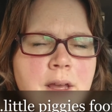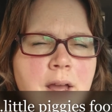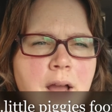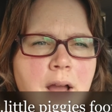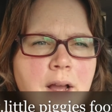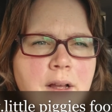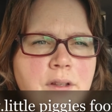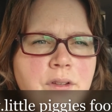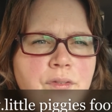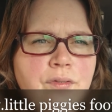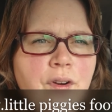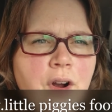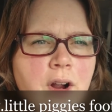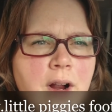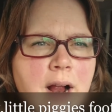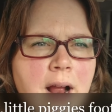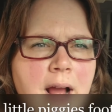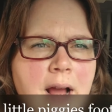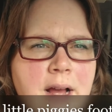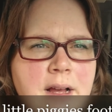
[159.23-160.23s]
as
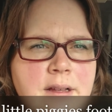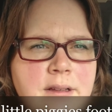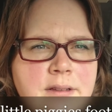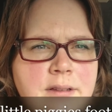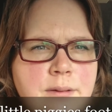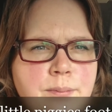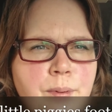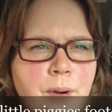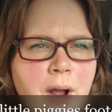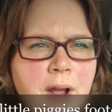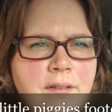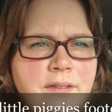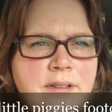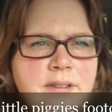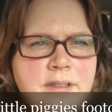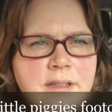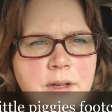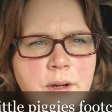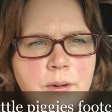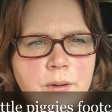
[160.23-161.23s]
far as
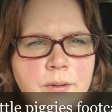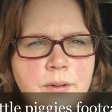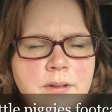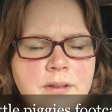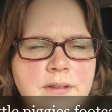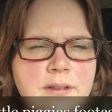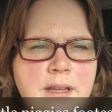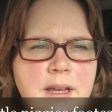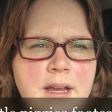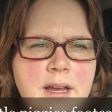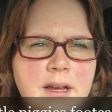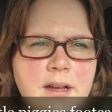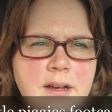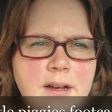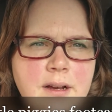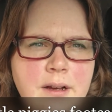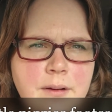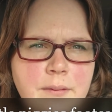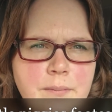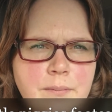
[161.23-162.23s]
privacy goes,
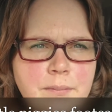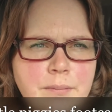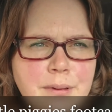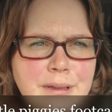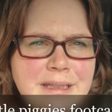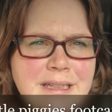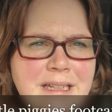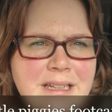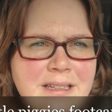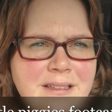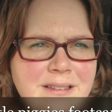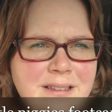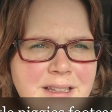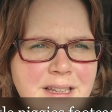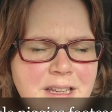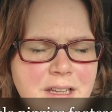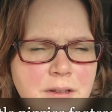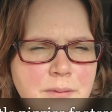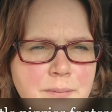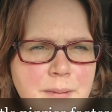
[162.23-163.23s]
um, please
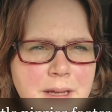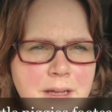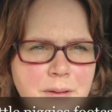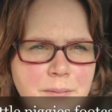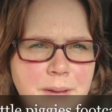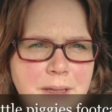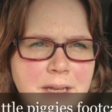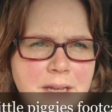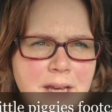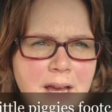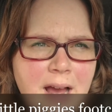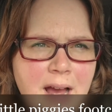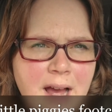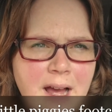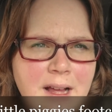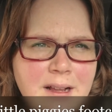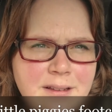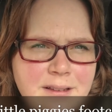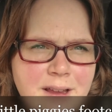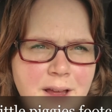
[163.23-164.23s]
email me
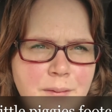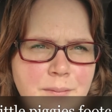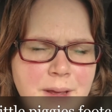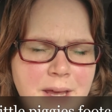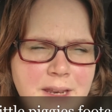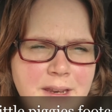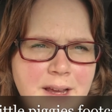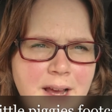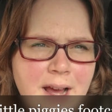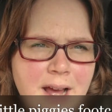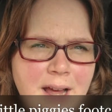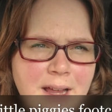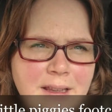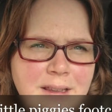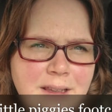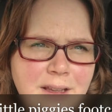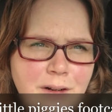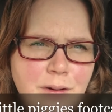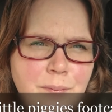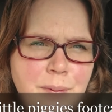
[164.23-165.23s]
at amanda at
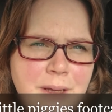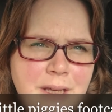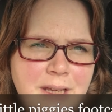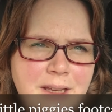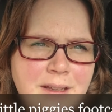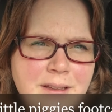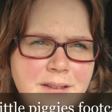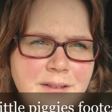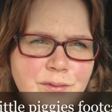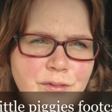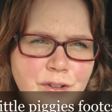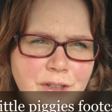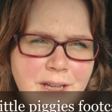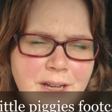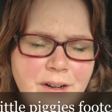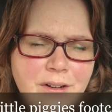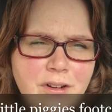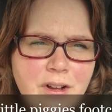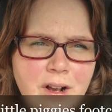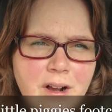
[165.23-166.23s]

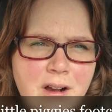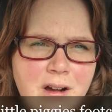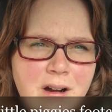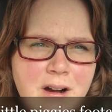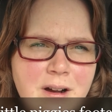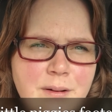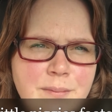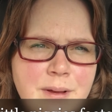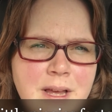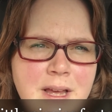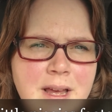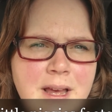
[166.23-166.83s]
littlepiggiesfootcare.com